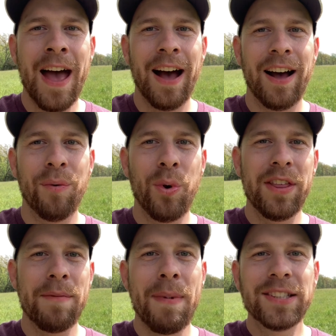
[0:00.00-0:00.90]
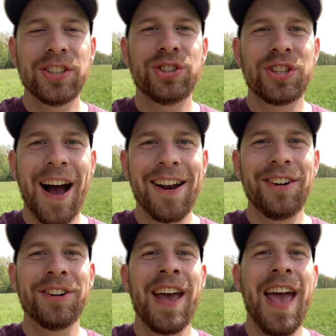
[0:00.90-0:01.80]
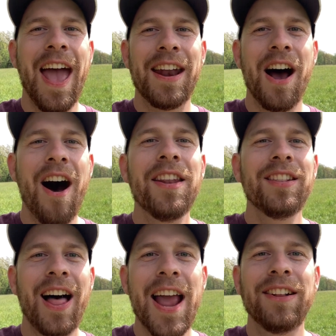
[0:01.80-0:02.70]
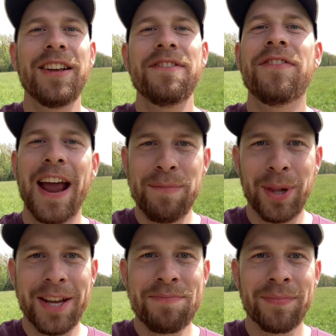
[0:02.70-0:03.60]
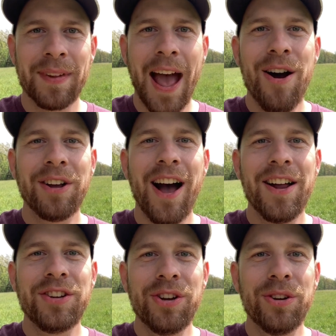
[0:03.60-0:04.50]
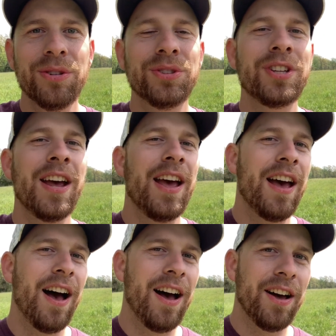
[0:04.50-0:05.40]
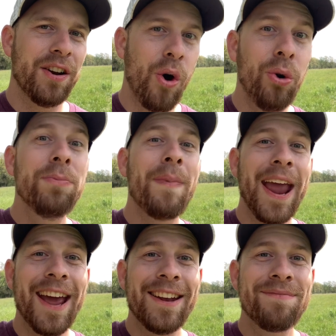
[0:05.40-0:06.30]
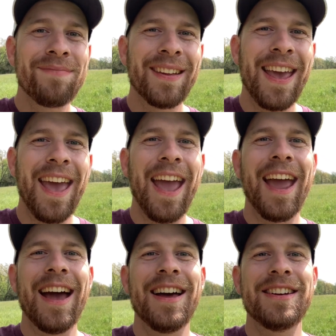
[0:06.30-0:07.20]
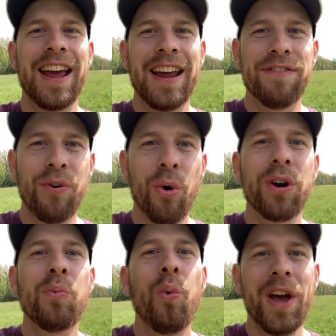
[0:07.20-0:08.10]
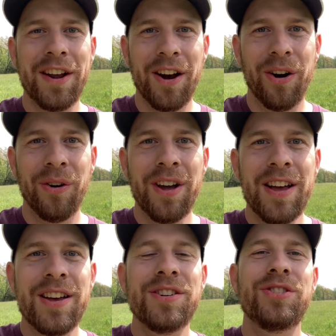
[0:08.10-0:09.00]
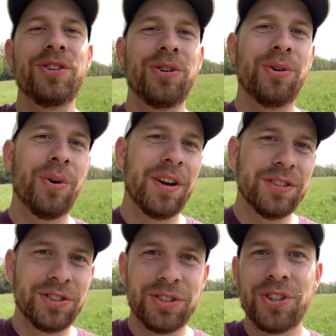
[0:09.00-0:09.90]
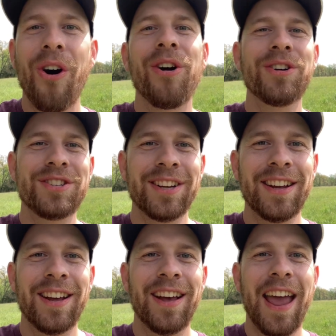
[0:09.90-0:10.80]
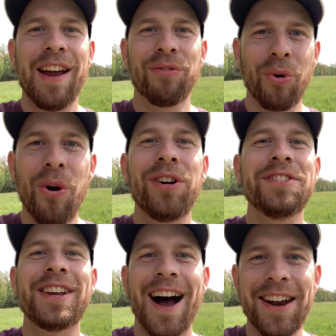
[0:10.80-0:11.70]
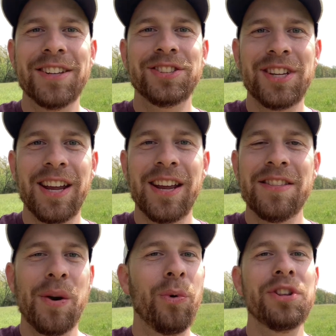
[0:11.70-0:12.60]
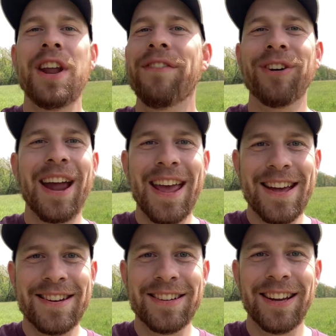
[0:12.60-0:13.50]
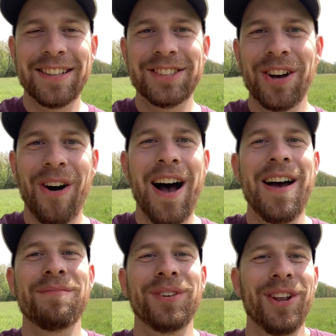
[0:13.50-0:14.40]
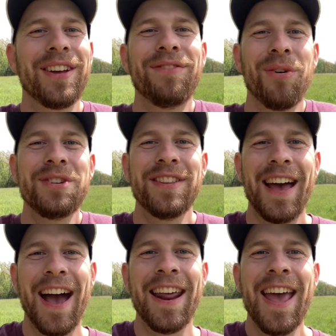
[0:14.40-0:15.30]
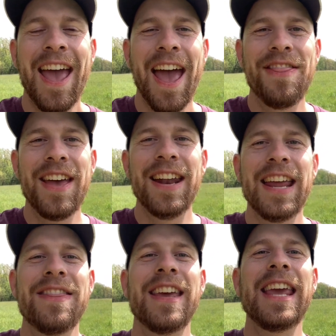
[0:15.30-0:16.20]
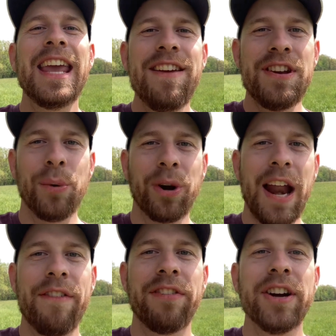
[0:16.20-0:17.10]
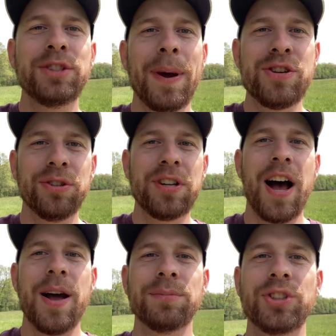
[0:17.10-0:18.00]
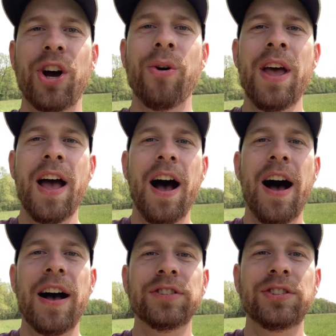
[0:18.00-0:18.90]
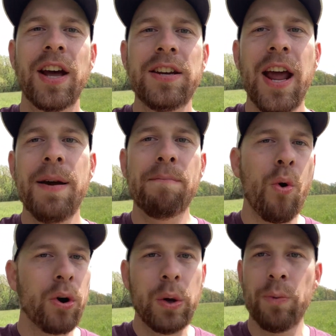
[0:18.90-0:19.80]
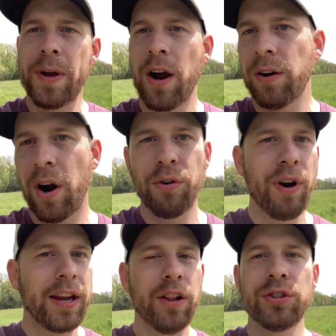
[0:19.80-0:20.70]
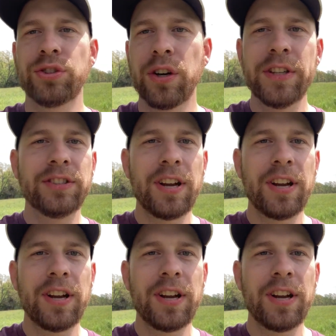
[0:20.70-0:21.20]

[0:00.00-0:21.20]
uh, with a message titled An Unlikely Family How God Used uh, an Old Man and a Foreign Widow to start a royal dynasty that will never end. And so I'm looking forward to that. And then in the evening, we're going to have a very special time. So uh, Sunday morning will be our, our regular service